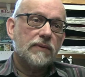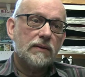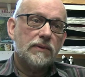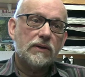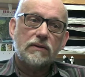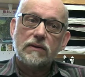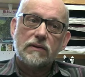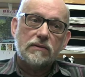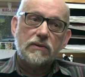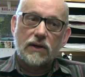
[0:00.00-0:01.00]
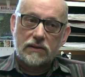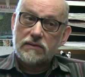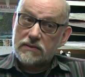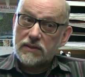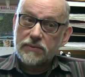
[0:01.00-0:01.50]
may be not
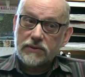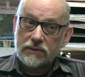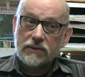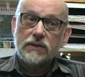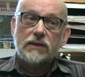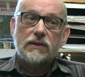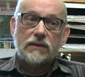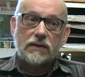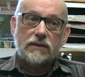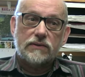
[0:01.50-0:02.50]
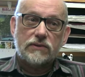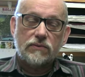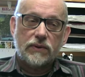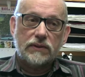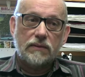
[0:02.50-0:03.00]
typical to
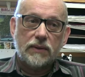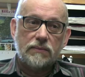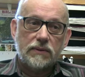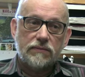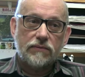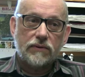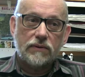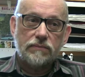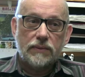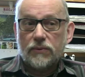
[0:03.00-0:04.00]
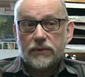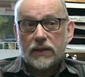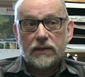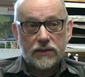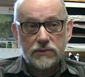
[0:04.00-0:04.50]
what they might be for people
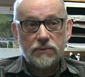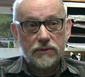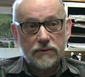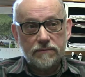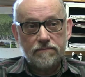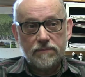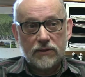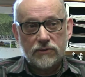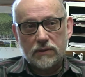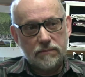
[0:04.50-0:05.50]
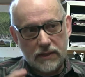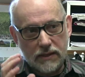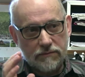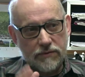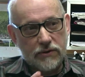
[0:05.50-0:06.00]
without Asperger. So they may
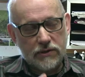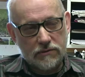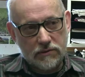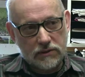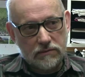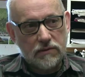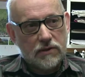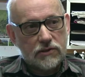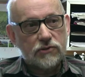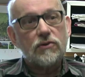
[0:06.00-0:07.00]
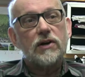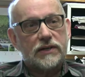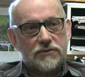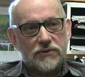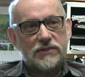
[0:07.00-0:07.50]
have very strong
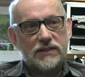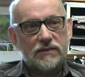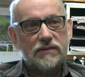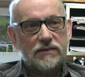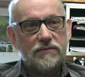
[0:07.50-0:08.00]
interests in